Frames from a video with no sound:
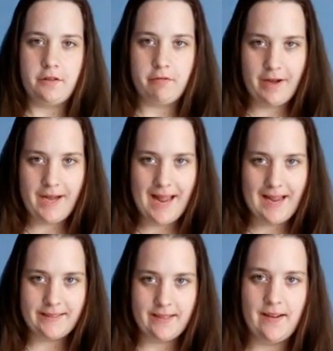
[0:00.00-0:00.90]
3
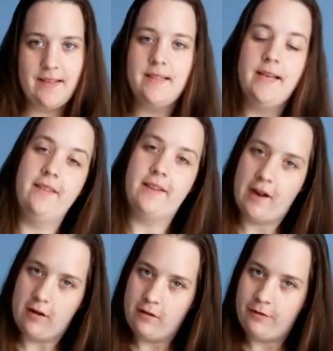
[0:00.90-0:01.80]
hair ties in the
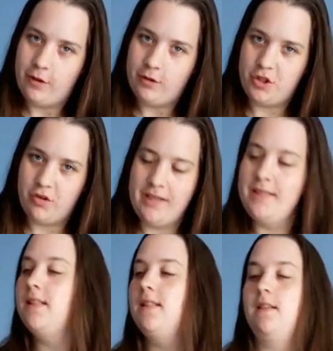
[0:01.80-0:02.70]
colour of your
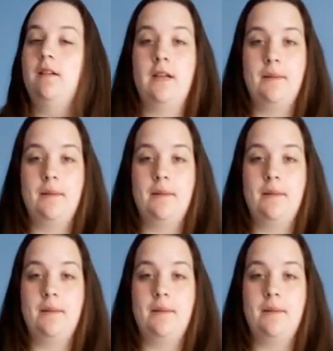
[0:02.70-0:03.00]
choice.